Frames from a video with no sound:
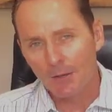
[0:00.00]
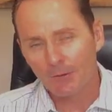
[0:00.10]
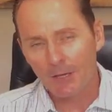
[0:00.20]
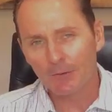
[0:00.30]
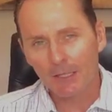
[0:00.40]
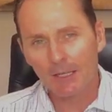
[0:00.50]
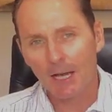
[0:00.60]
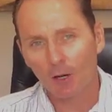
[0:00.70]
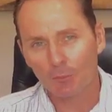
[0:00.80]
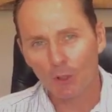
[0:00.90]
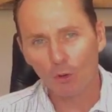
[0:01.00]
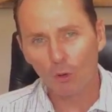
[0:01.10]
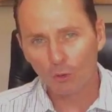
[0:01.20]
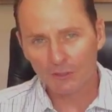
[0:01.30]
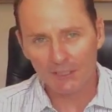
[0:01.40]
If Kevin can help
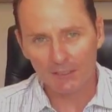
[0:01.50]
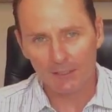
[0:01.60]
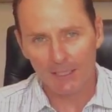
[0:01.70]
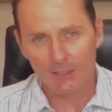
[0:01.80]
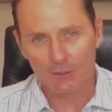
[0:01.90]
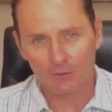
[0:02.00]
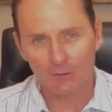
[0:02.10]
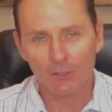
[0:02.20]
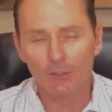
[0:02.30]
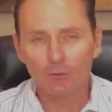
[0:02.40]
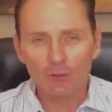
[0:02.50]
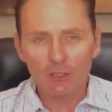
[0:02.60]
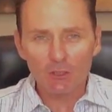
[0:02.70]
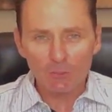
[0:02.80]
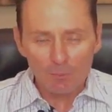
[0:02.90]
your call center agents
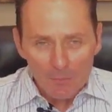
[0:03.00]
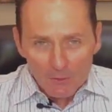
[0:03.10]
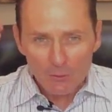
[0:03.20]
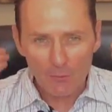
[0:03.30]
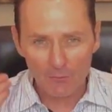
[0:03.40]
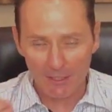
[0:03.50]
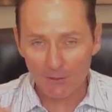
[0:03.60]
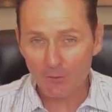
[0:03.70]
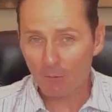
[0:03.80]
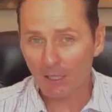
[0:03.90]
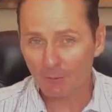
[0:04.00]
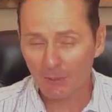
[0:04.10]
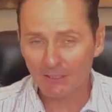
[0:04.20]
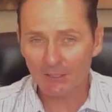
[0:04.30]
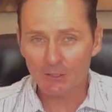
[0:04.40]
to think the
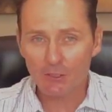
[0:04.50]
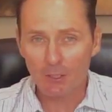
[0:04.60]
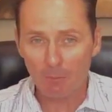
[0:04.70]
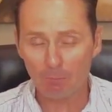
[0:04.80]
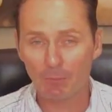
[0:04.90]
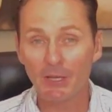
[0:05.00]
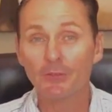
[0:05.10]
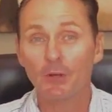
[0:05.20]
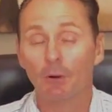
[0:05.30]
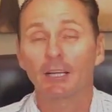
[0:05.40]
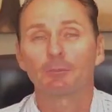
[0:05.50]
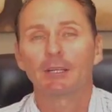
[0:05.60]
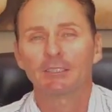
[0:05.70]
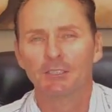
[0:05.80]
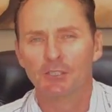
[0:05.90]
right message, be the right
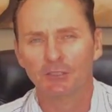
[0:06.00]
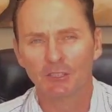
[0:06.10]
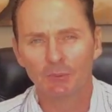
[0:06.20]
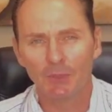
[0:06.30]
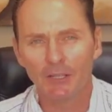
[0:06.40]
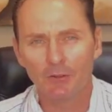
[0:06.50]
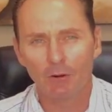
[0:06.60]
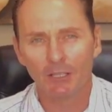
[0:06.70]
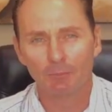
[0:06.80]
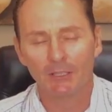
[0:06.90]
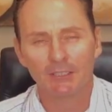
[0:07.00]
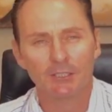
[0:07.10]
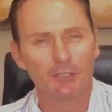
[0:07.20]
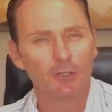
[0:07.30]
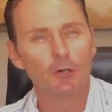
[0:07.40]
message, and speak the right
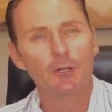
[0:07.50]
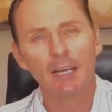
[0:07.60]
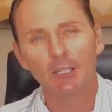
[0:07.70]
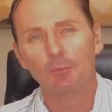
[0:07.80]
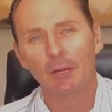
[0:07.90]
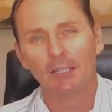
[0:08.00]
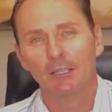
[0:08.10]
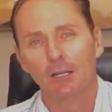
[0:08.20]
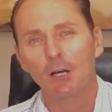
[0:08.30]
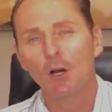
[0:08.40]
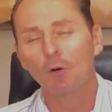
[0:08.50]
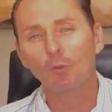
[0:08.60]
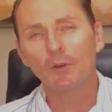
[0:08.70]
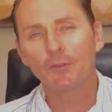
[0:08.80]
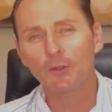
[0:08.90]
message, and connect better
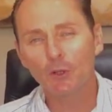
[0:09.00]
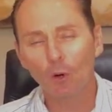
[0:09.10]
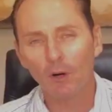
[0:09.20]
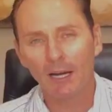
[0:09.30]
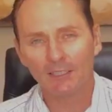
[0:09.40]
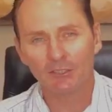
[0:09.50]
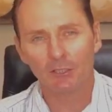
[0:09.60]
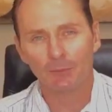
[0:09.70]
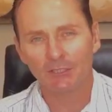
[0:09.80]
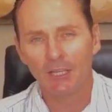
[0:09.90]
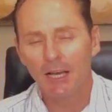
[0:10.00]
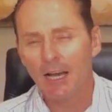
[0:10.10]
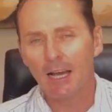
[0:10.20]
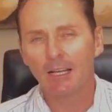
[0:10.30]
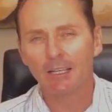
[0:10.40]
with your customers,
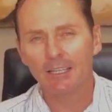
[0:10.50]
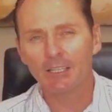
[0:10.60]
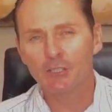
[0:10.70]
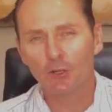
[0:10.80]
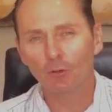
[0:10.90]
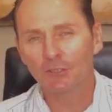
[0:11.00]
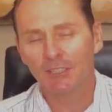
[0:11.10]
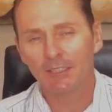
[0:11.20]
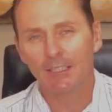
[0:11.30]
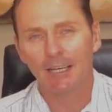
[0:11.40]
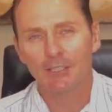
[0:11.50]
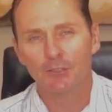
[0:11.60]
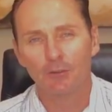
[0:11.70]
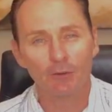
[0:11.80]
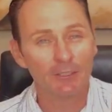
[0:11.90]
and each call center
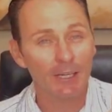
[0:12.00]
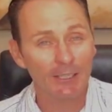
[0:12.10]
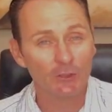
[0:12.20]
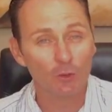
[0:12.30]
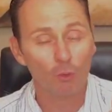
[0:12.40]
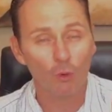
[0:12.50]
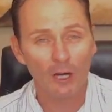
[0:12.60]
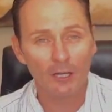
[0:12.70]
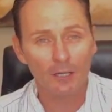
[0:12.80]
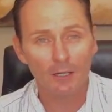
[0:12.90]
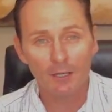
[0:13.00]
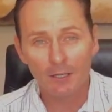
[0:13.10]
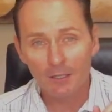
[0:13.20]
agent retains one